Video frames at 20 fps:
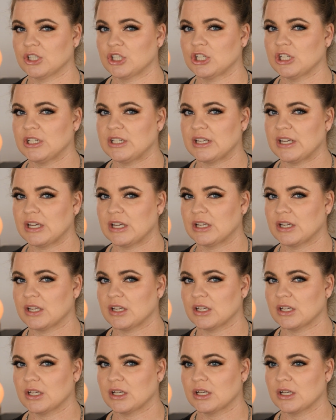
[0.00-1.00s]
She did
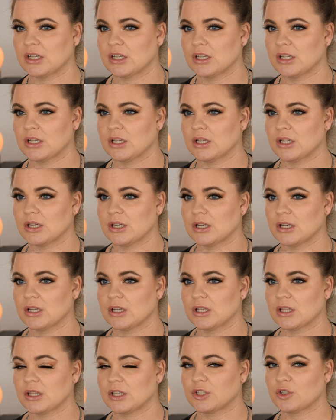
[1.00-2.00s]

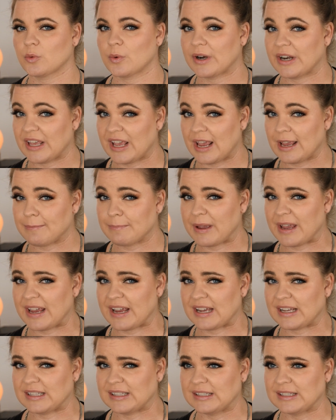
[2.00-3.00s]
the twenty-eight
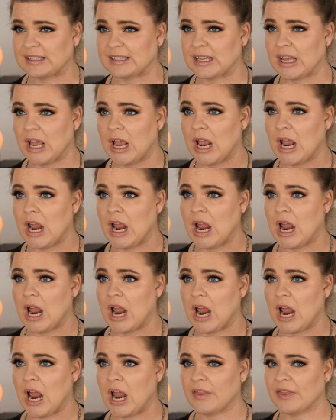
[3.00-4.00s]
pans,
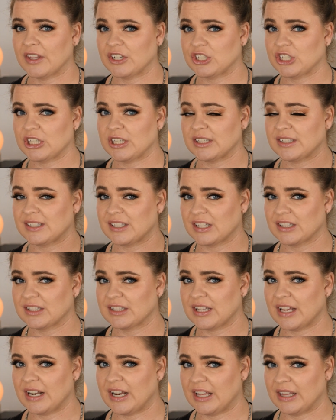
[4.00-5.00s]
and then she did
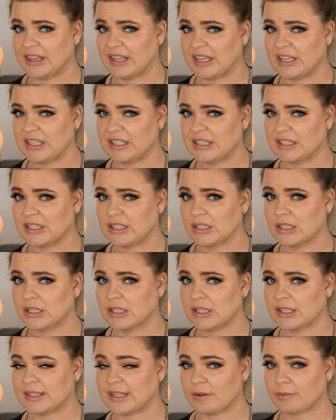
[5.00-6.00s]
Sunset and this.
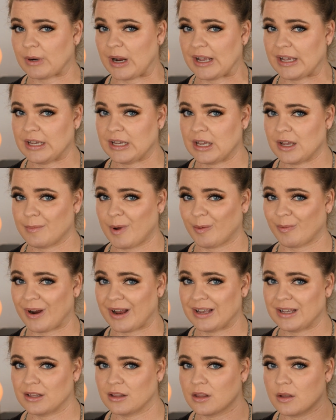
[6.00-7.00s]
Is that right? Am I
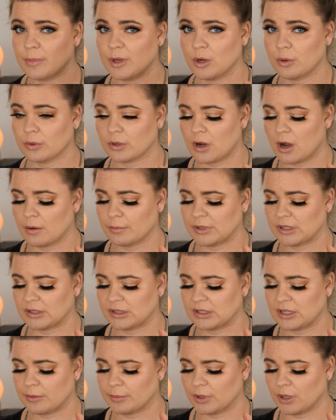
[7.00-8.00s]
right? Let me know in the
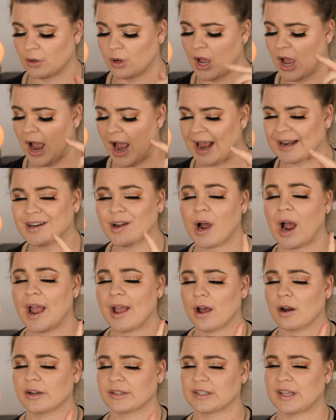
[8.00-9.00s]
comments down below. I don't,
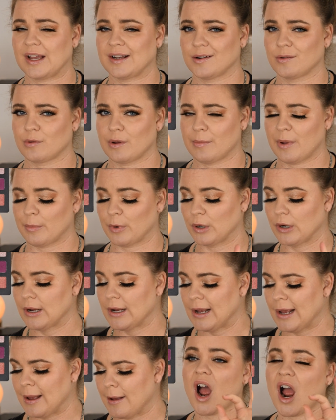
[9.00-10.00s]
I honestly, I don't remember.
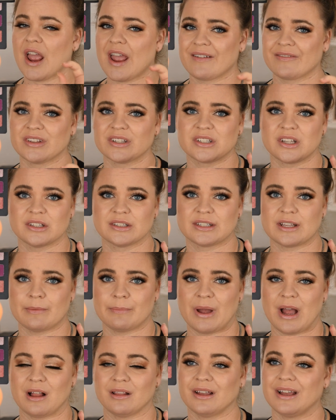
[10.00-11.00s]
I have the Sunset
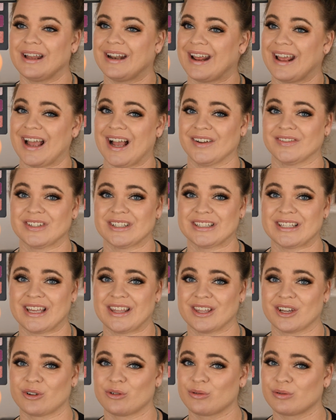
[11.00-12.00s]
palette, and I have to say
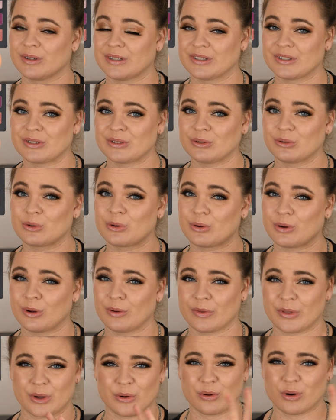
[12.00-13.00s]
the crystal,
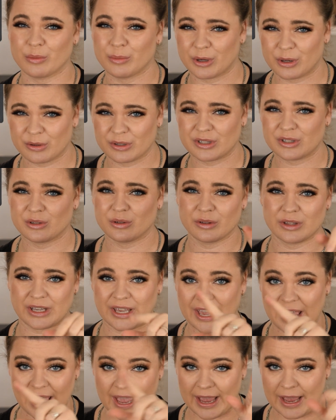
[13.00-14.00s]
the Chroma crystal, the
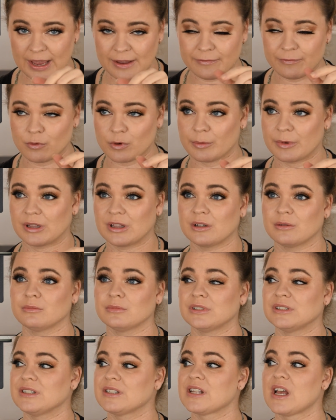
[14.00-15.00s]
K formula
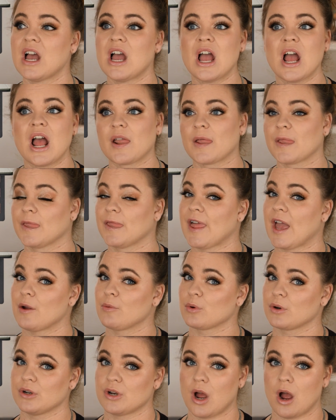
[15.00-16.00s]
ones, they
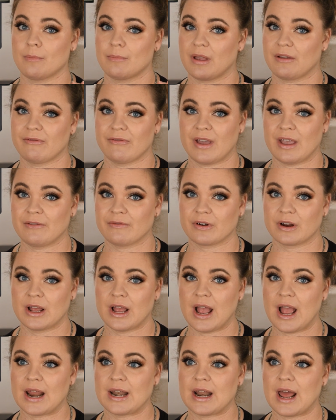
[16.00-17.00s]
were not my favorite.
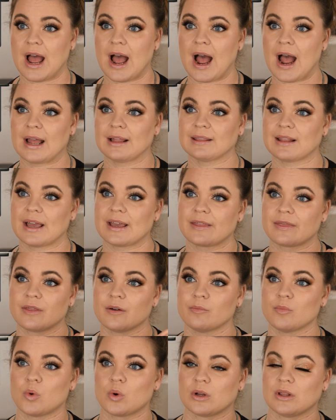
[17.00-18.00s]
And I like the
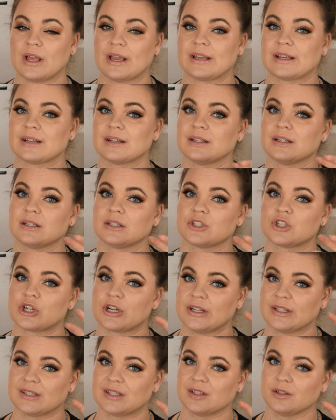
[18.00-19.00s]
more like
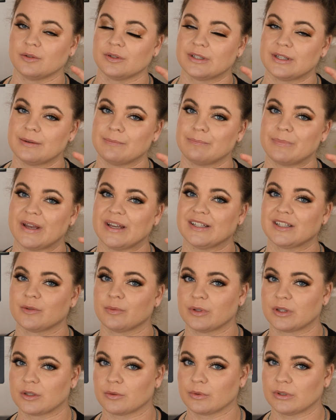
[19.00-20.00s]
translucent base
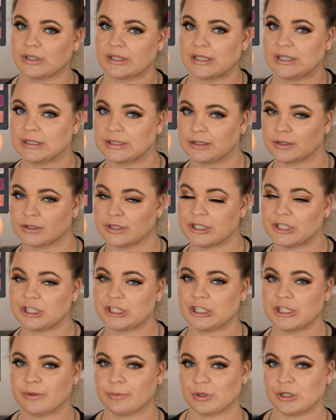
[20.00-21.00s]
with the really glittery,
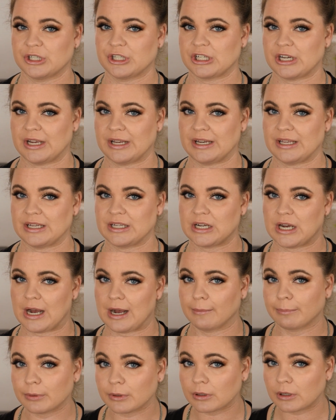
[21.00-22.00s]
shimmery, shiny
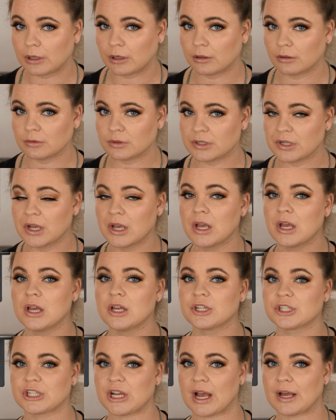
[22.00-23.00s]
topper coat
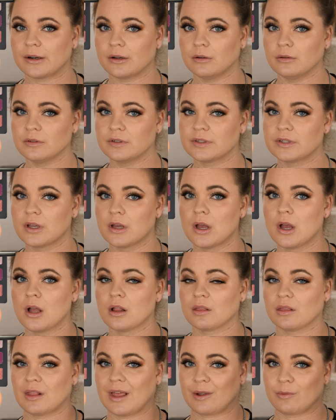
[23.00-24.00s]
shadows,
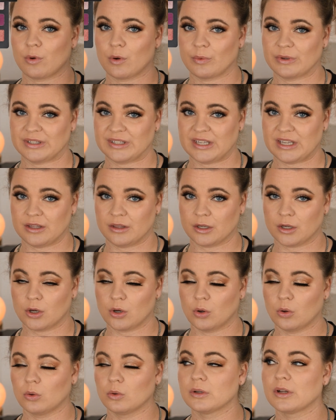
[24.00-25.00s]
like what we see in the
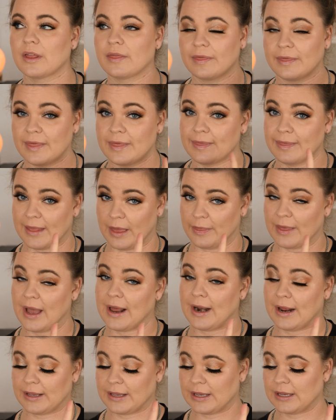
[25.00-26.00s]
gold. Now
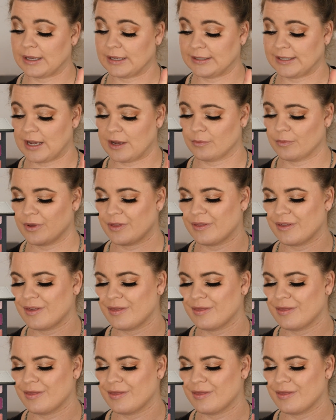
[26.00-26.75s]
that I can get down with.